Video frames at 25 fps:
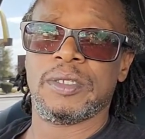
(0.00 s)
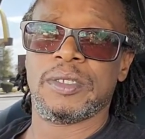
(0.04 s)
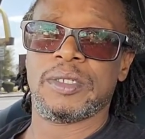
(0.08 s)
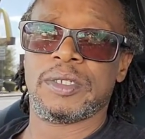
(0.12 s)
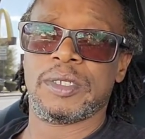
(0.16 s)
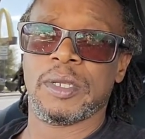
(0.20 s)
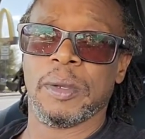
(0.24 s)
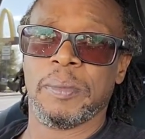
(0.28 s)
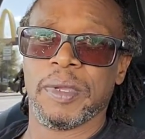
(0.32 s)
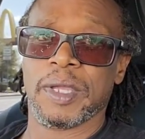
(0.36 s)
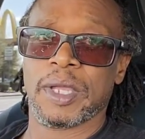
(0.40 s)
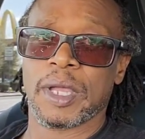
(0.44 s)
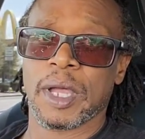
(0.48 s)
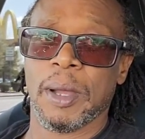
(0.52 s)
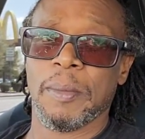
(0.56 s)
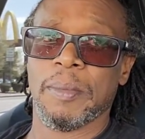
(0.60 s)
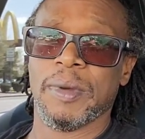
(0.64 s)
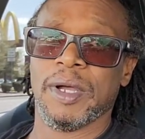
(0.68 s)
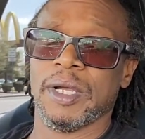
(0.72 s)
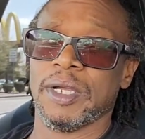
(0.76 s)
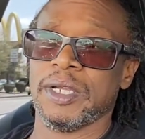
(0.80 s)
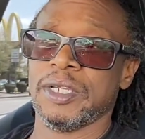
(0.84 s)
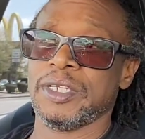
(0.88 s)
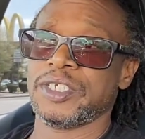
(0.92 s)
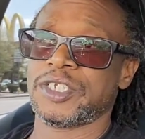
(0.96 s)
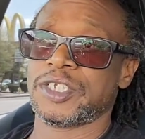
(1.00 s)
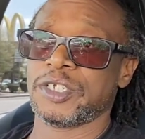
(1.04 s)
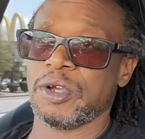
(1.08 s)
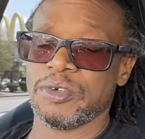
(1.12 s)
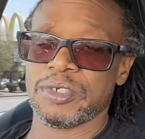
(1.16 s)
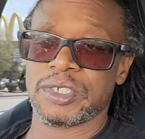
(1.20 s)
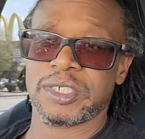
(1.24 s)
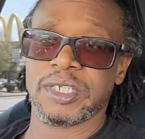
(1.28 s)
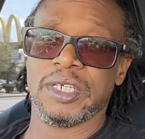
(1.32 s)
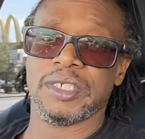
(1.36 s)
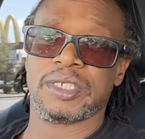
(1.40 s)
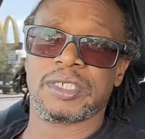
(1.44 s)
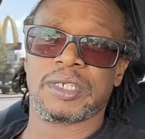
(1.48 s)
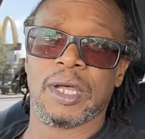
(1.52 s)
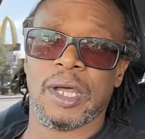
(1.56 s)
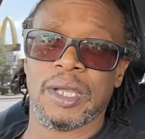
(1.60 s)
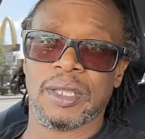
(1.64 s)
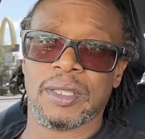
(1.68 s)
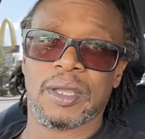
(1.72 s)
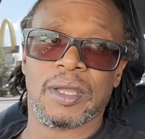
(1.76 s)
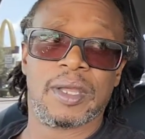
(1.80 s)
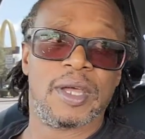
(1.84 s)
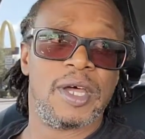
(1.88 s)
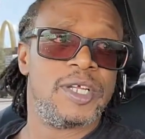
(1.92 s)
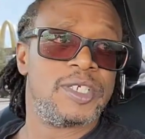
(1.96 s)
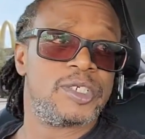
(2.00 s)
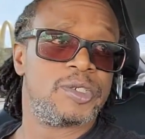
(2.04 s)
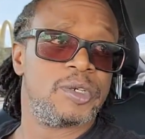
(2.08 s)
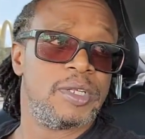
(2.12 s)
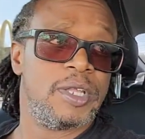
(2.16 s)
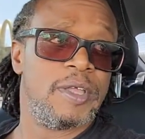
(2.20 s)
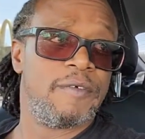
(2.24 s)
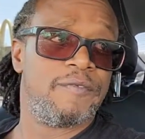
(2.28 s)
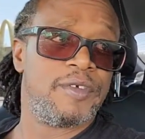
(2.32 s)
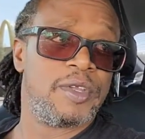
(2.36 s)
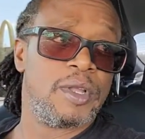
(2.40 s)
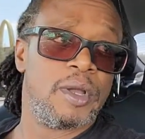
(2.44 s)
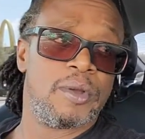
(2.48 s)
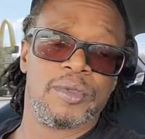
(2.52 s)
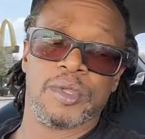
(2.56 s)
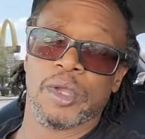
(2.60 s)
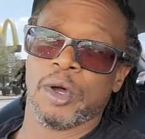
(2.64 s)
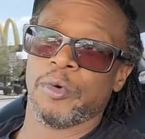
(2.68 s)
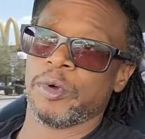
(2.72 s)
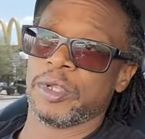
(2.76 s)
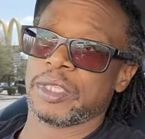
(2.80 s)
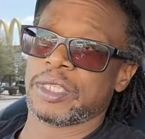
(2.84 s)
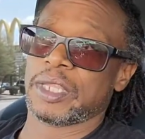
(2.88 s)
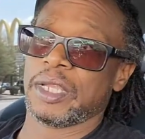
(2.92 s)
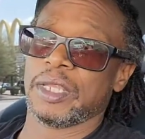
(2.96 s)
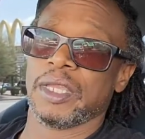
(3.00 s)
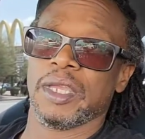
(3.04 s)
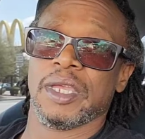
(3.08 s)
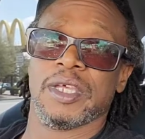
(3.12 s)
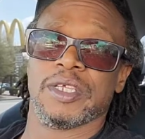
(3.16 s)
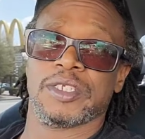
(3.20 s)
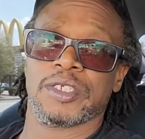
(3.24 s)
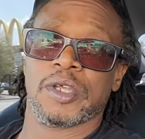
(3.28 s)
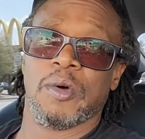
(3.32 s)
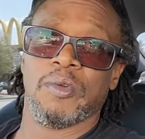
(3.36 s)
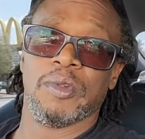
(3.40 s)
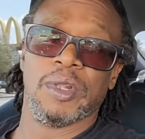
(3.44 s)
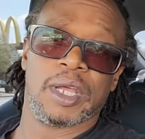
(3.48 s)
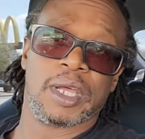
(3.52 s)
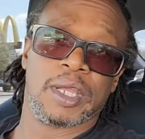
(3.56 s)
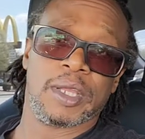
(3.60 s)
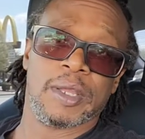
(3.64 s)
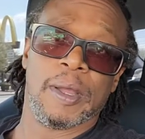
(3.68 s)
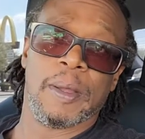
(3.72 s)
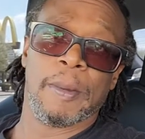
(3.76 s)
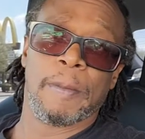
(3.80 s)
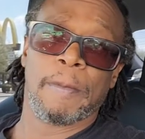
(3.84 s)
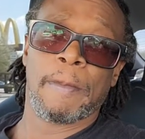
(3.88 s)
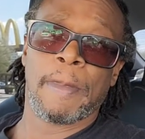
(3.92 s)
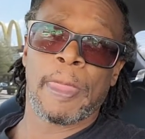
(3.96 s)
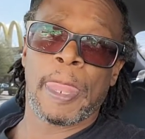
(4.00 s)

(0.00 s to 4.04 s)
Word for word: to become a socialist country. if you don't know what that is, go look it up.